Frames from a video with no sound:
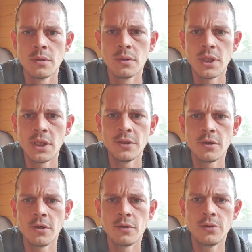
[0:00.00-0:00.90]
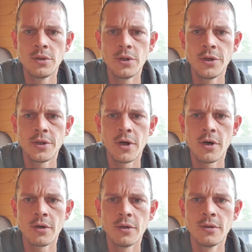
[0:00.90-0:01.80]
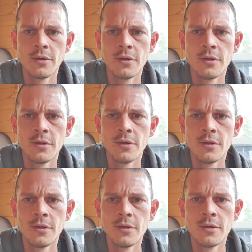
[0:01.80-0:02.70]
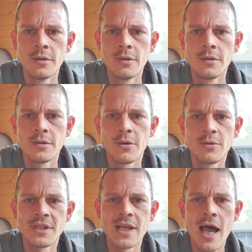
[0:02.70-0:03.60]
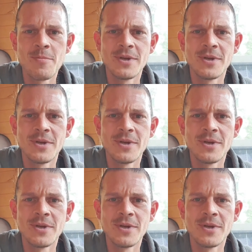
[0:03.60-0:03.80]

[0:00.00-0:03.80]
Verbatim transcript: Diesel, hey dog. It's only cyber